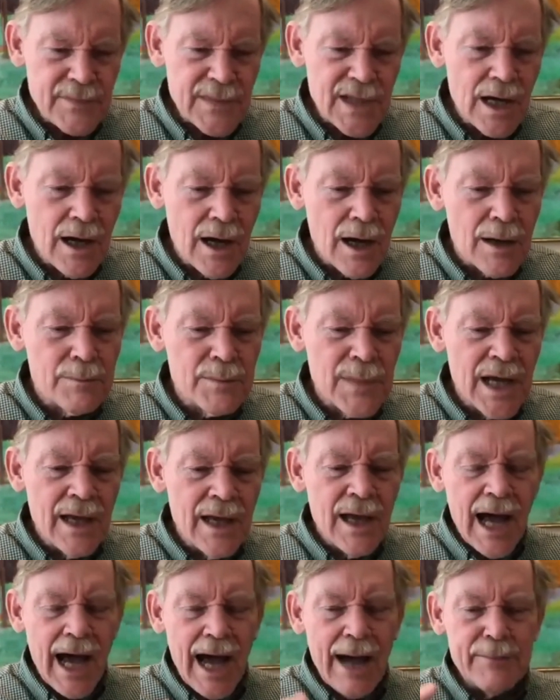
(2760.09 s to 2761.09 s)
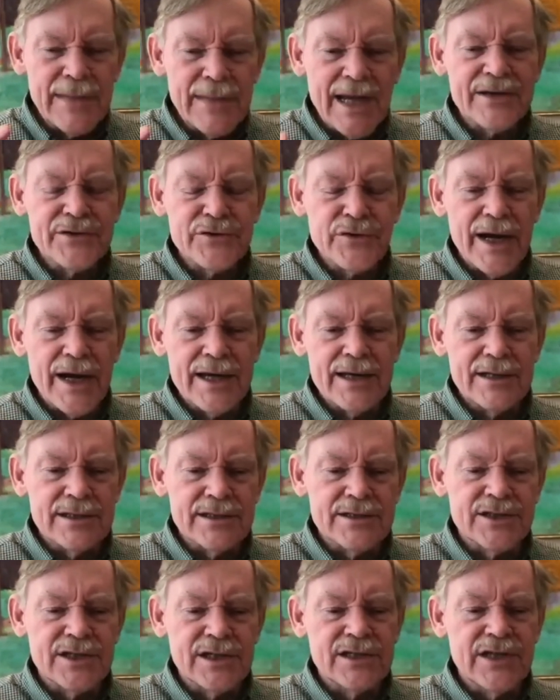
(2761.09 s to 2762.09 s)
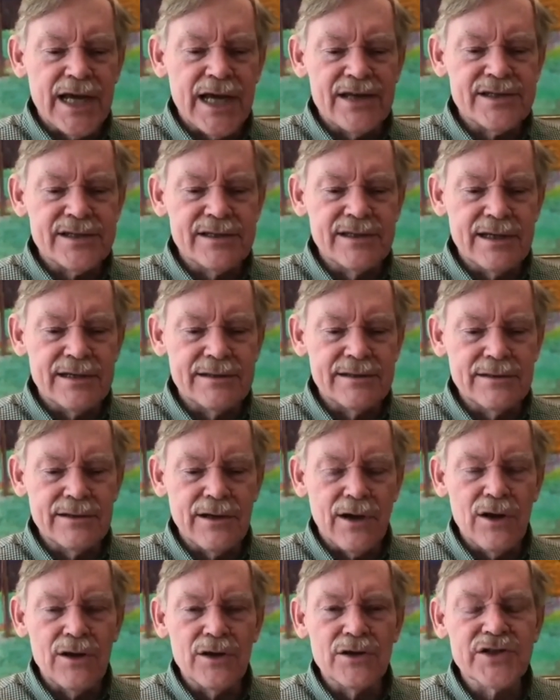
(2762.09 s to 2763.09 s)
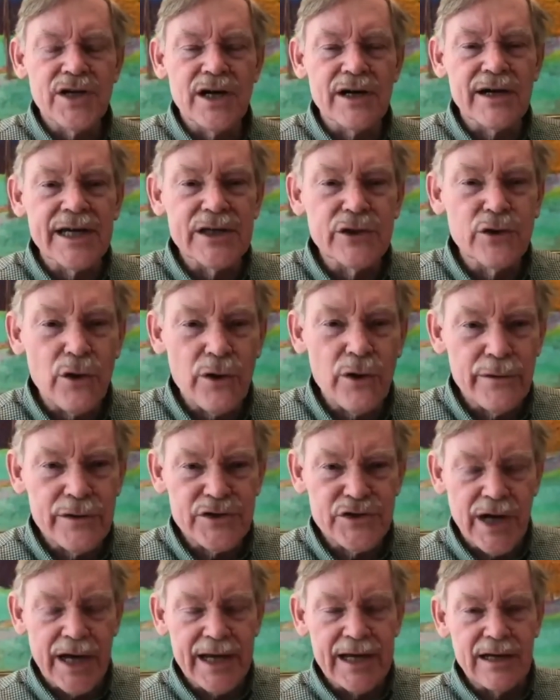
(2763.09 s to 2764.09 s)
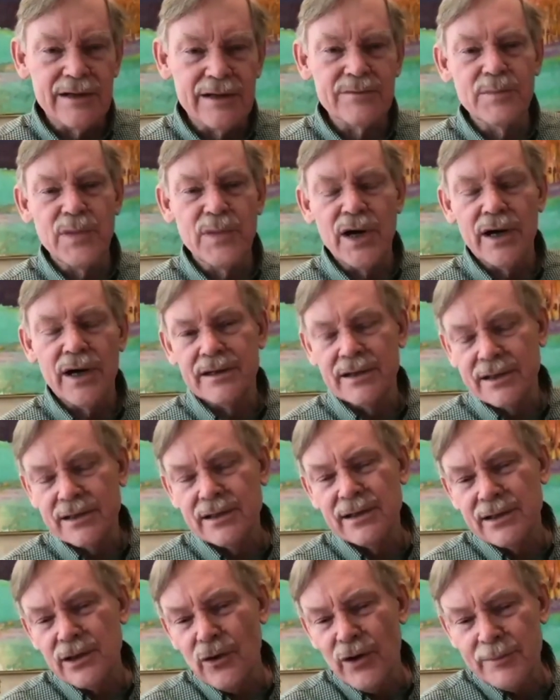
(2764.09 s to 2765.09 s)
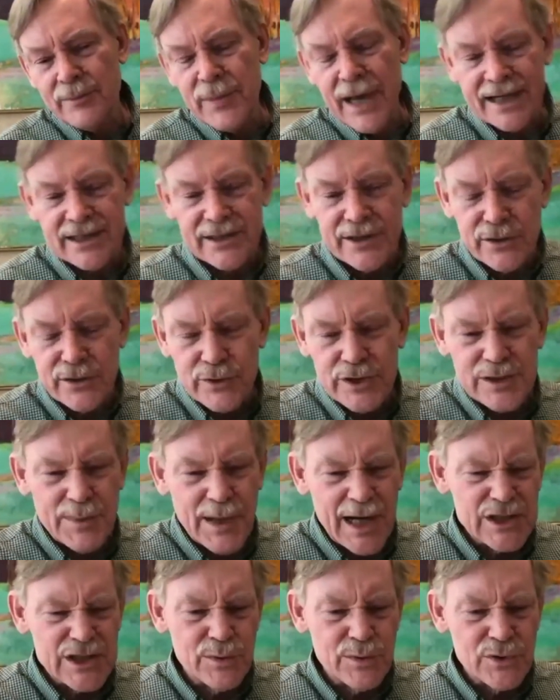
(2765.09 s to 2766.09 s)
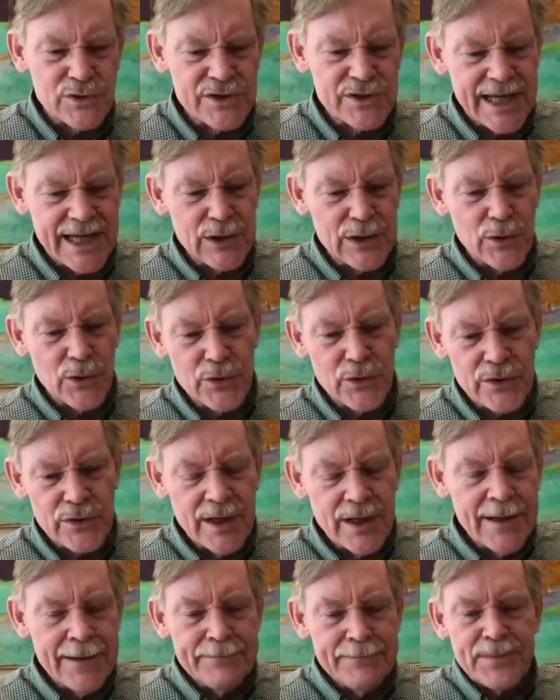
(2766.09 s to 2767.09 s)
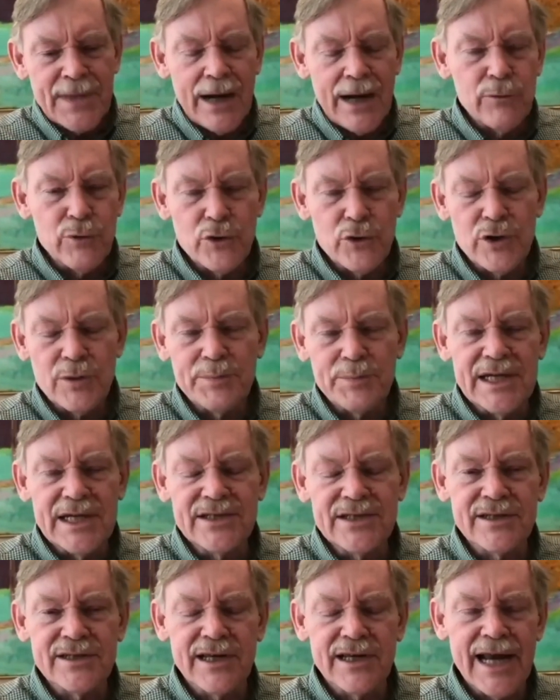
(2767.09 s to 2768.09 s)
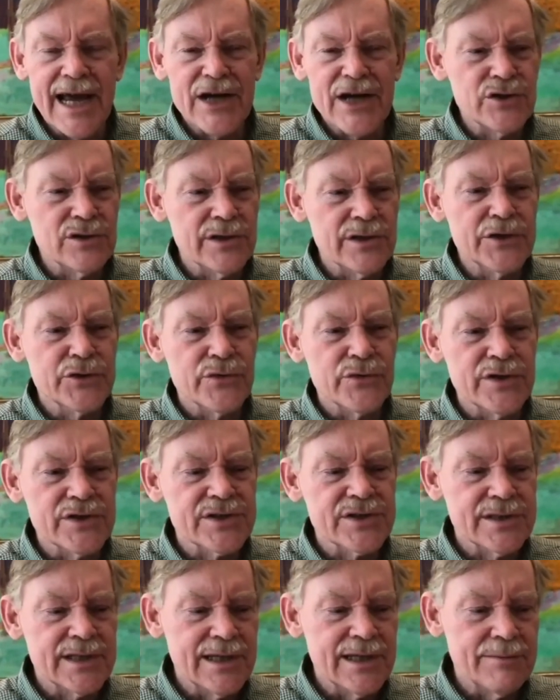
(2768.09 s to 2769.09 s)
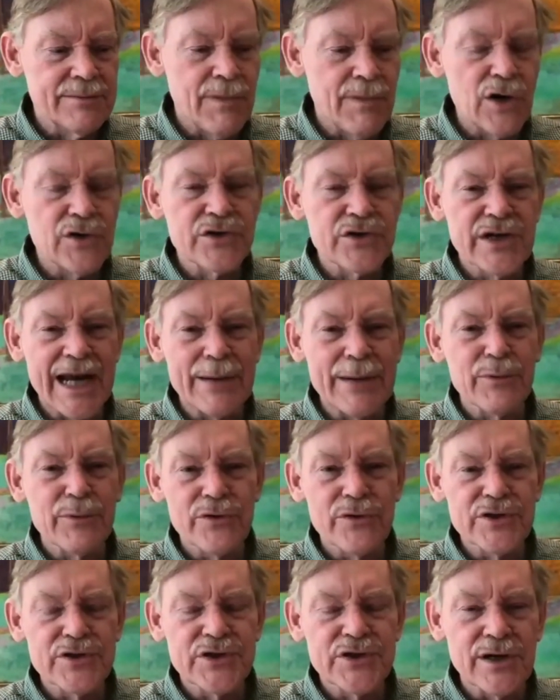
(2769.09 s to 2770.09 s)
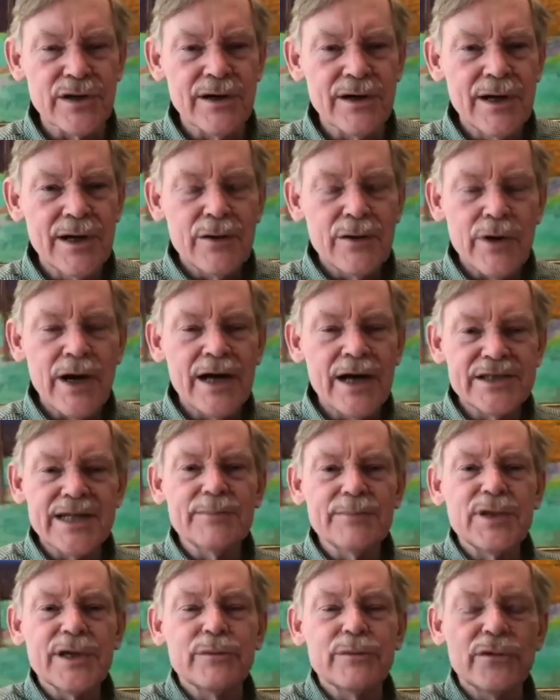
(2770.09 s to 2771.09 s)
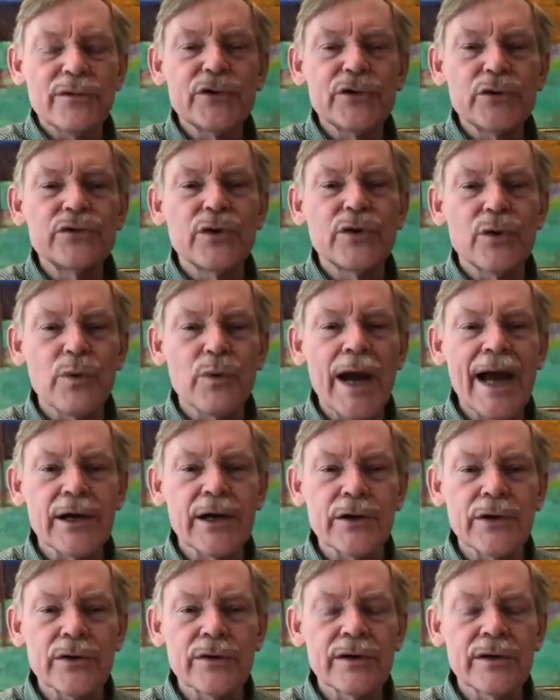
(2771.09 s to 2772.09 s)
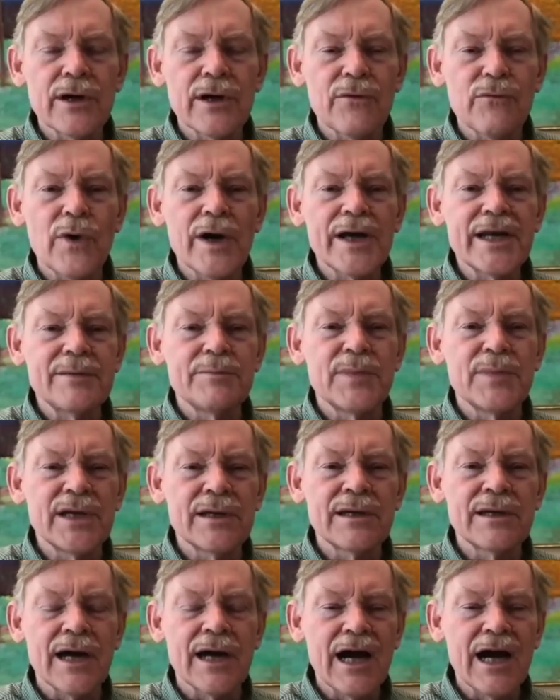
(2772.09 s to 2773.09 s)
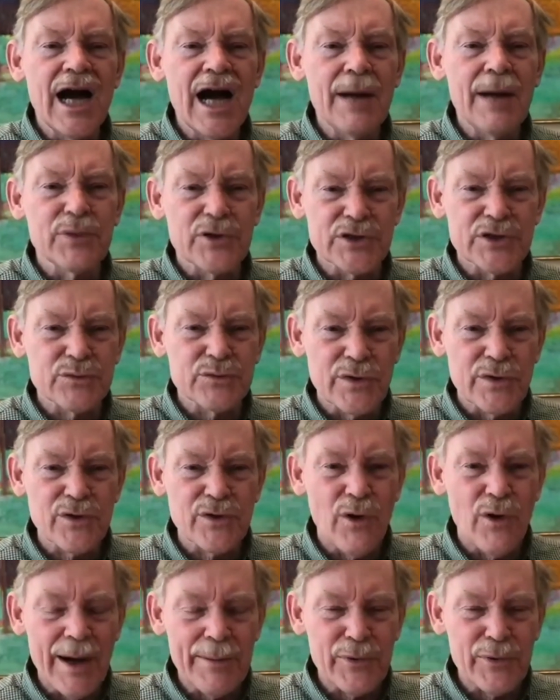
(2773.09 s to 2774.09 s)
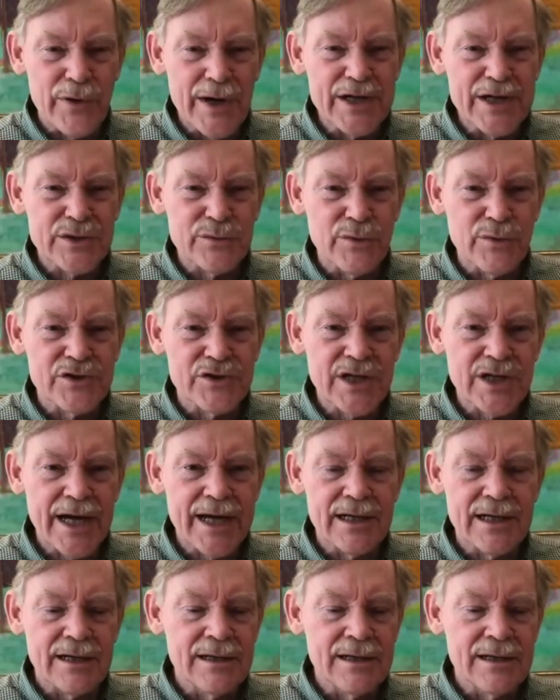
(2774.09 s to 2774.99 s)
I'm not trying to suggest that all is hunky-dory with China, but going back to the responsible stakeholder, I wrote a piece in the National Interest in March and April this year, where I simply reviewed the record of what had been accomplished with cooperation with China.